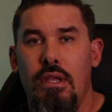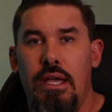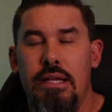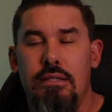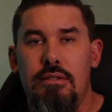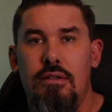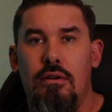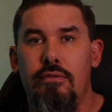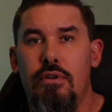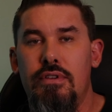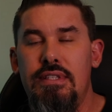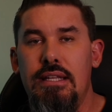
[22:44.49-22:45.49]
And so
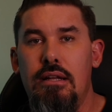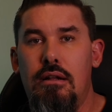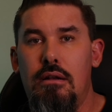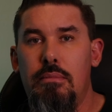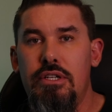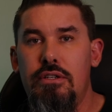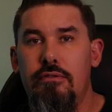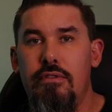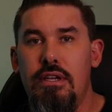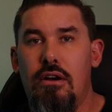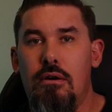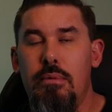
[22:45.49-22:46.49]
if you're sitting on a bunch of
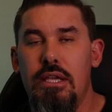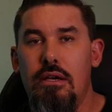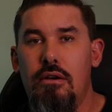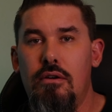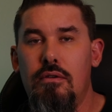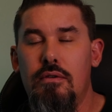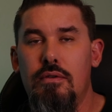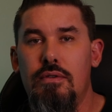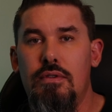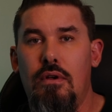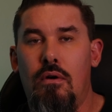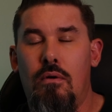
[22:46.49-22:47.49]

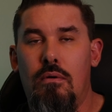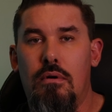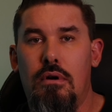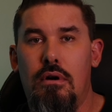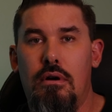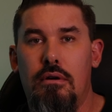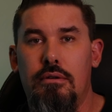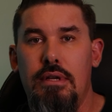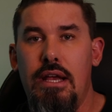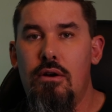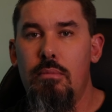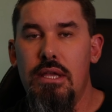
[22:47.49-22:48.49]
VRBOs or
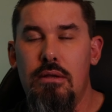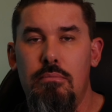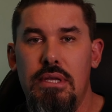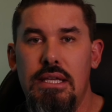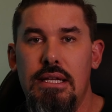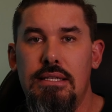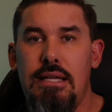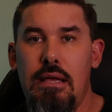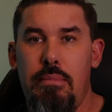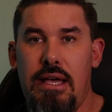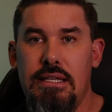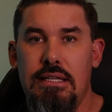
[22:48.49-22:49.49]
Airbnb
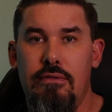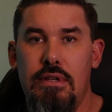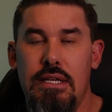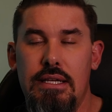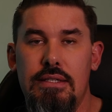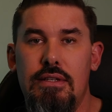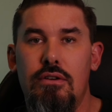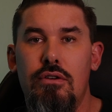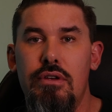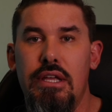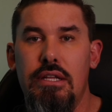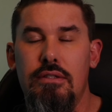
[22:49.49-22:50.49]
type activities and
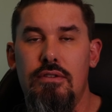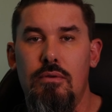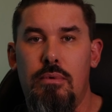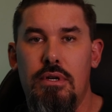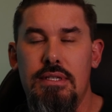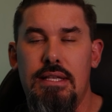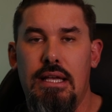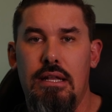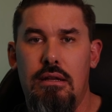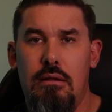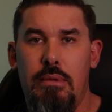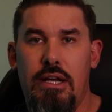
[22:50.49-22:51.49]
you're getting super
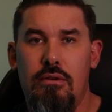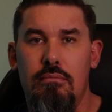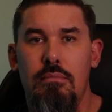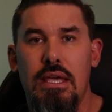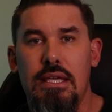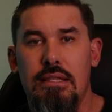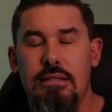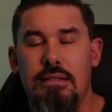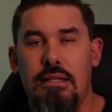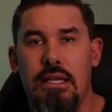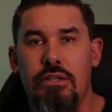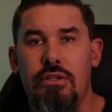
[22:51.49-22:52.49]
excited about making this
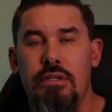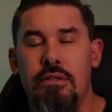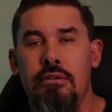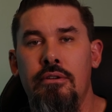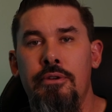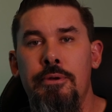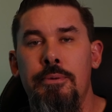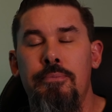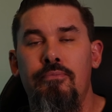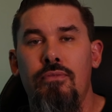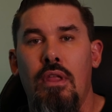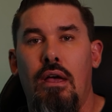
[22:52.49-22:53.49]
election
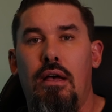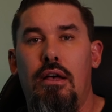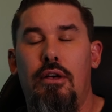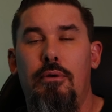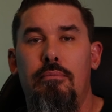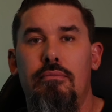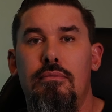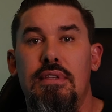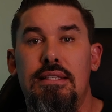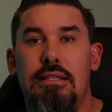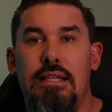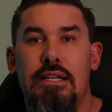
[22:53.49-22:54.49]

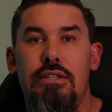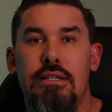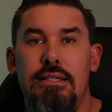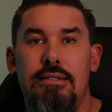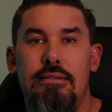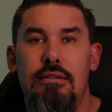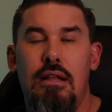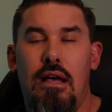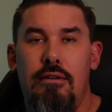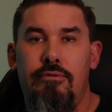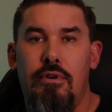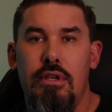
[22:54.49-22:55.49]
is
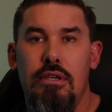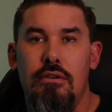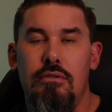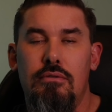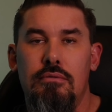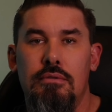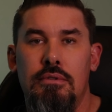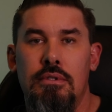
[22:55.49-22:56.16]
not for you.